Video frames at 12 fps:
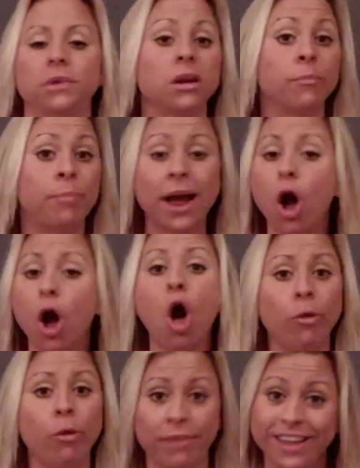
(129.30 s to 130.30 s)
by
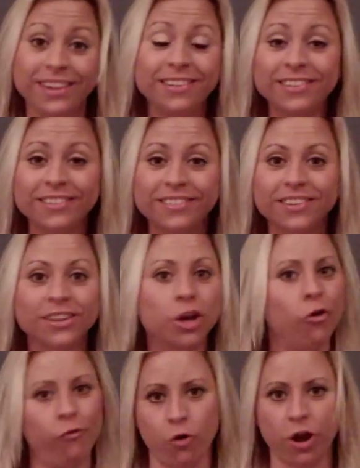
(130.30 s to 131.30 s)
all means,
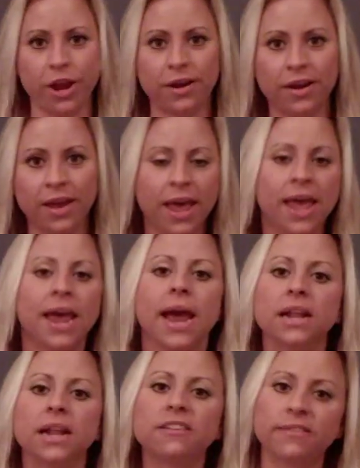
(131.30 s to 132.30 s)
go for it.
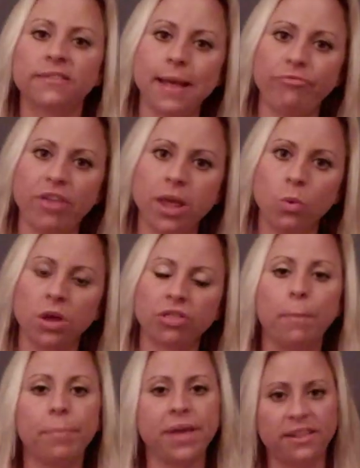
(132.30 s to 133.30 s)
And it's the same thing with
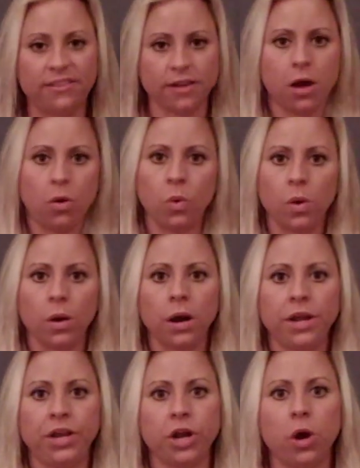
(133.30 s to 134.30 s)
a pizza
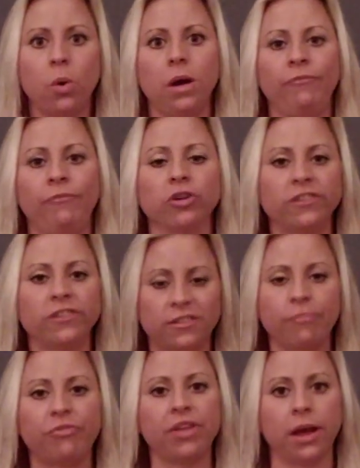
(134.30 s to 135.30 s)
or, versus
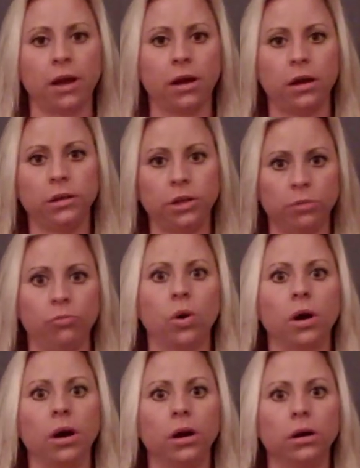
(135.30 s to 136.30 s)
something a little
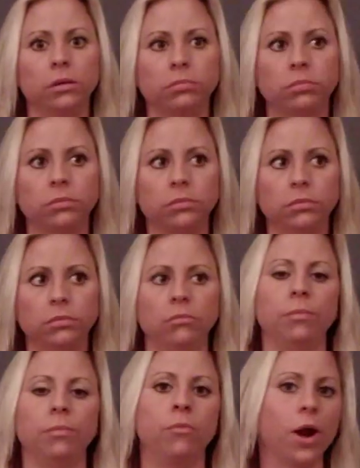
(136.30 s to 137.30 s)
more
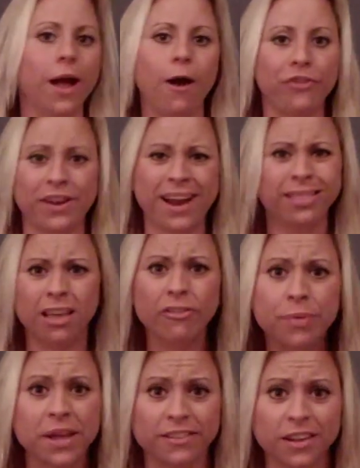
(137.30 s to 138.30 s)
healthy. And I
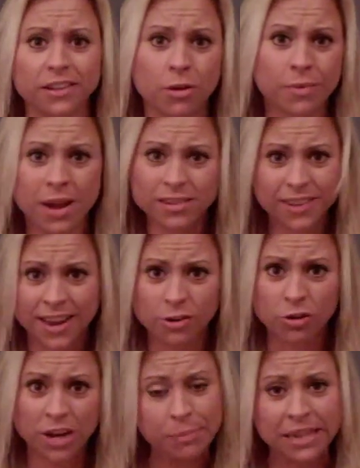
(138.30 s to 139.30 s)
love pizza, so I'm not saying
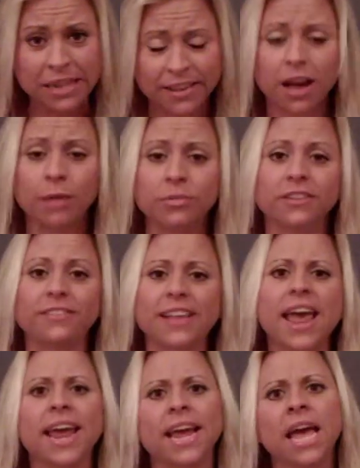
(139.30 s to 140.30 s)
don't eat pizza. I'm just
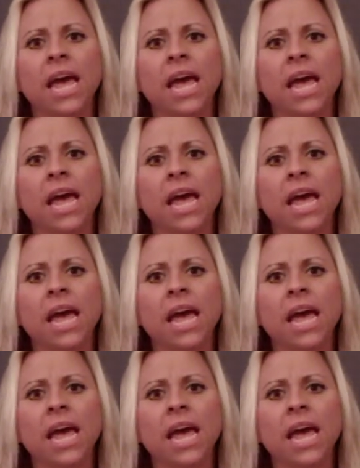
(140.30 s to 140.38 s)
saying,